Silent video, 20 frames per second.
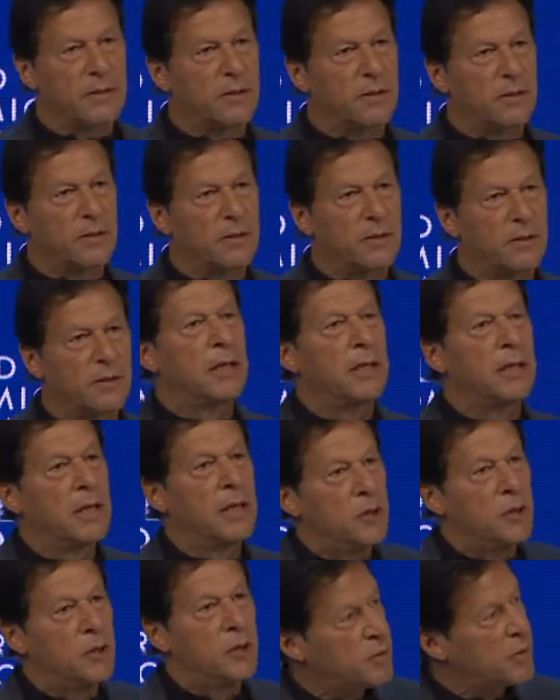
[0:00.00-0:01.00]
So in
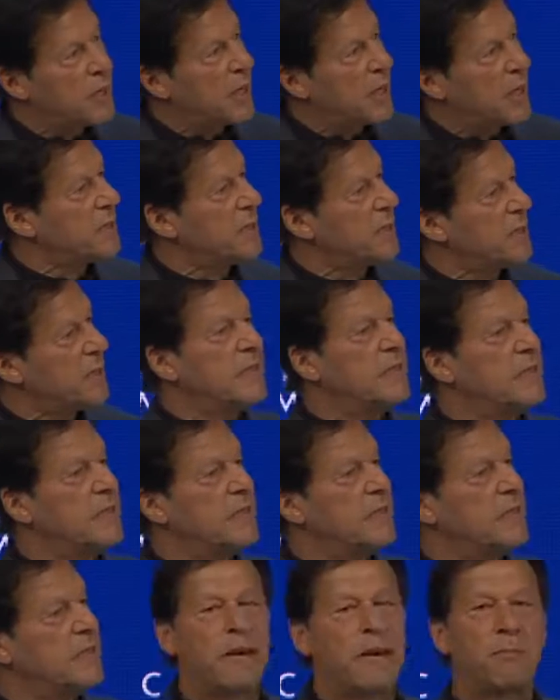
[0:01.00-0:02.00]

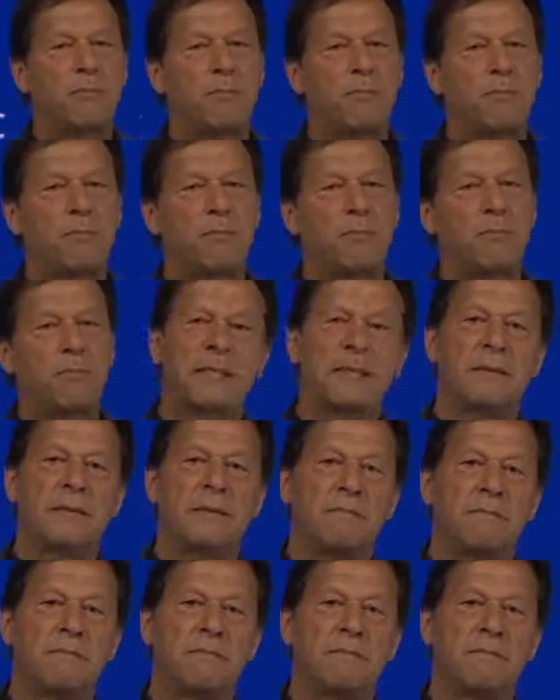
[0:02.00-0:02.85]
2013, my party